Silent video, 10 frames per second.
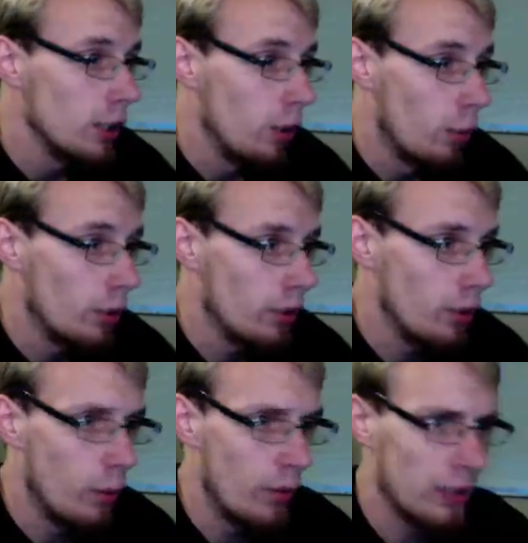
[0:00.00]
we're going to
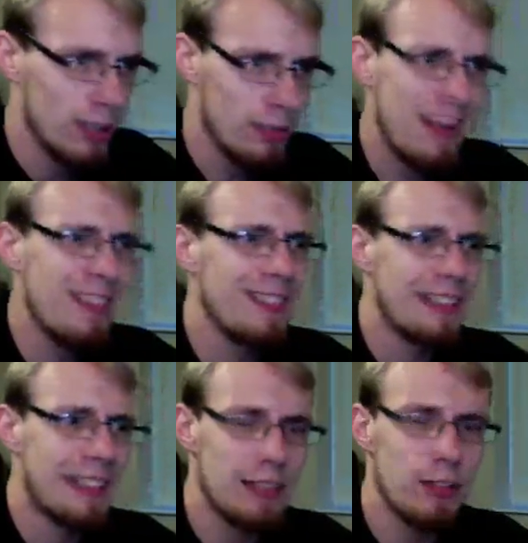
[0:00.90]
want, it makes it
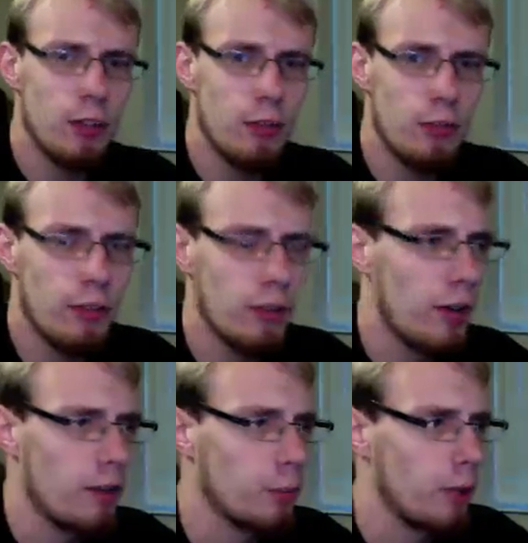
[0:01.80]
easier for the
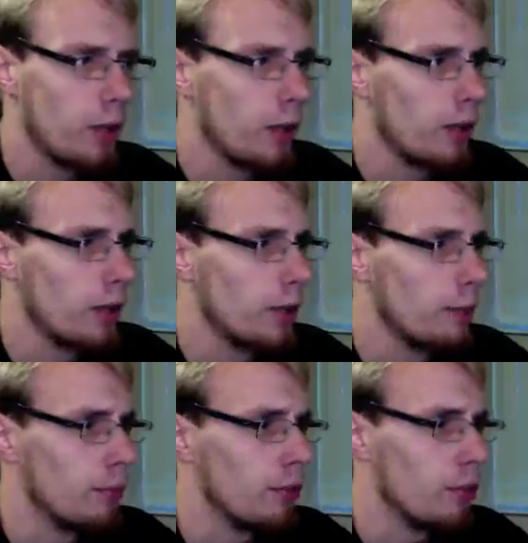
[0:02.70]
software
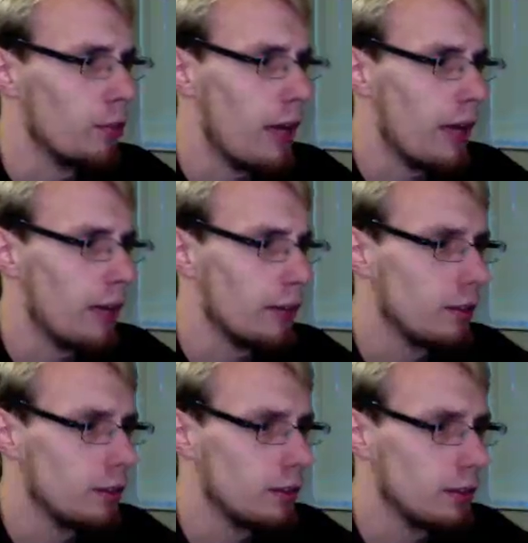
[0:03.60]
to do that
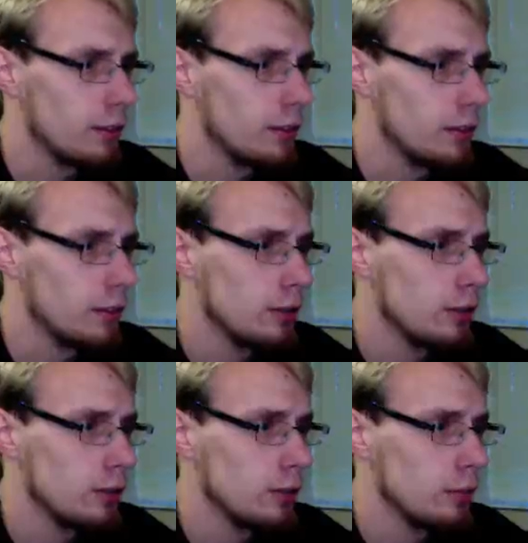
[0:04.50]

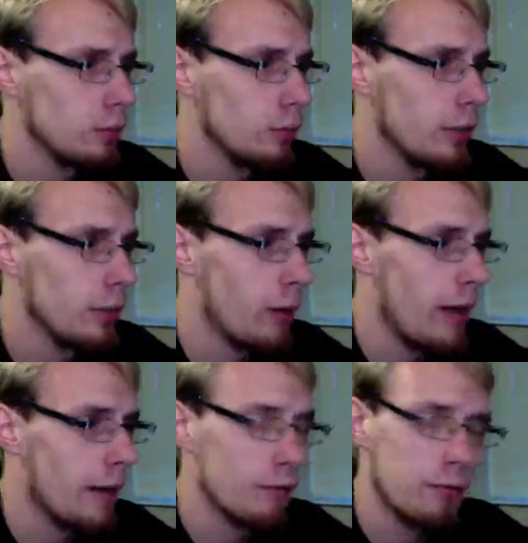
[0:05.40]
when you
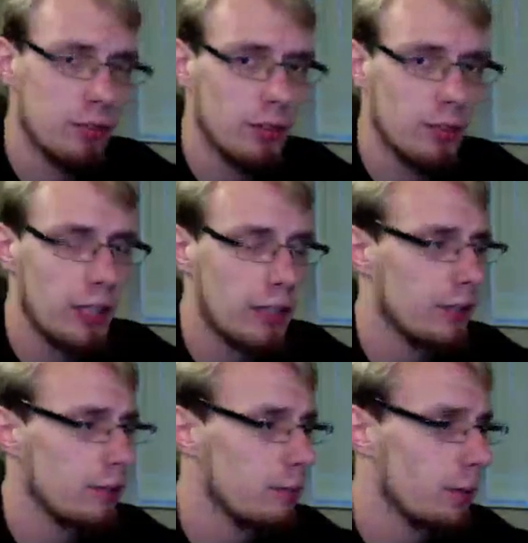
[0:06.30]
have
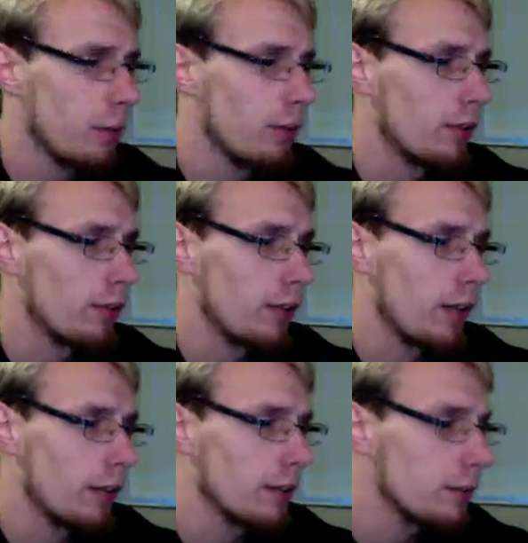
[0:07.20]
connected components
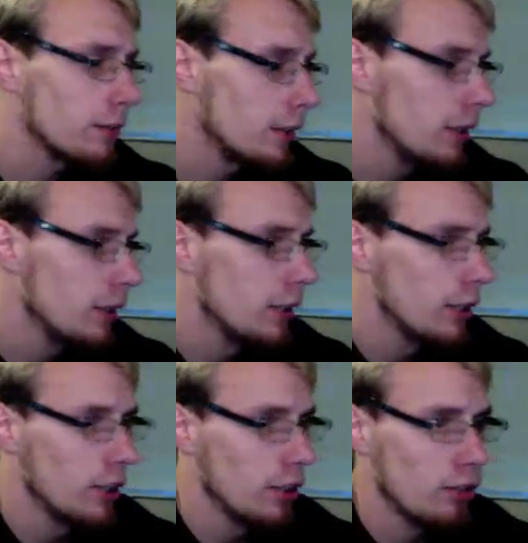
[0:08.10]
connected.
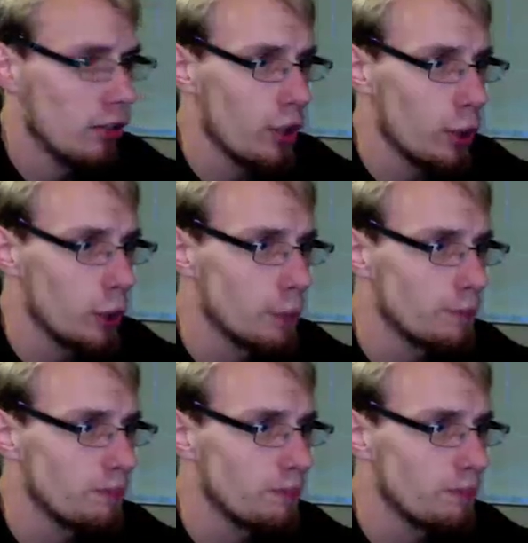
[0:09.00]
So,